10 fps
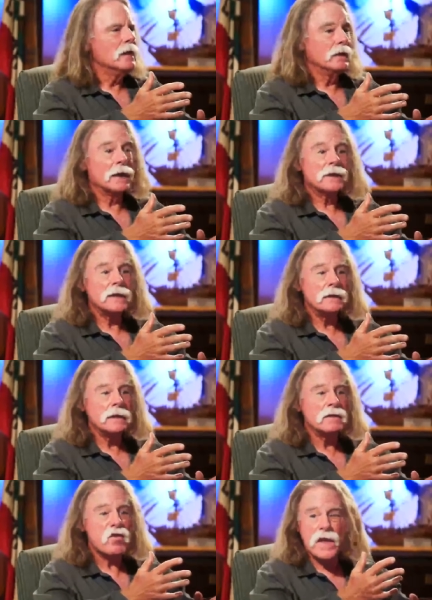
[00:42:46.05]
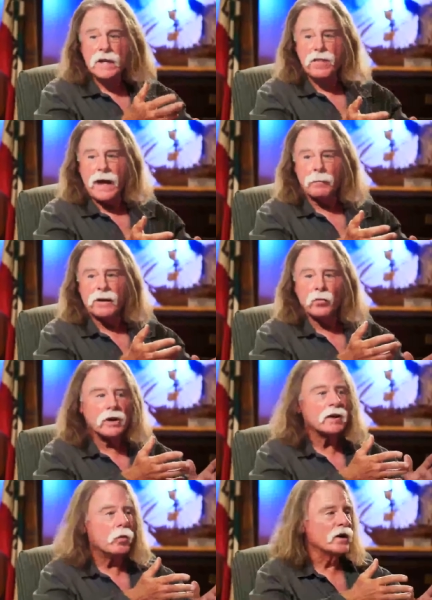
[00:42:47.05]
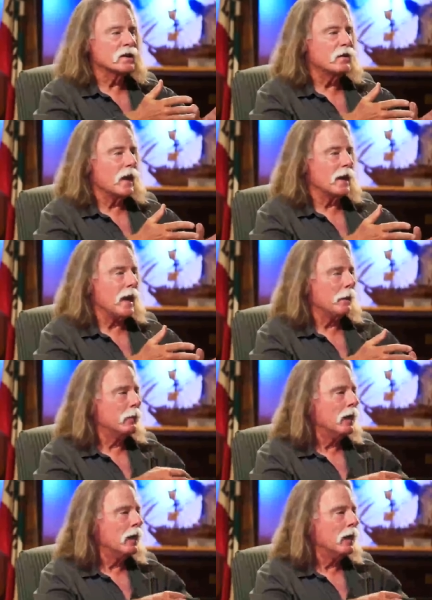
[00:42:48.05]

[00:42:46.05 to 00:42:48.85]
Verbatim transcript: Not that he didn't think that, but it really wasn't that ad.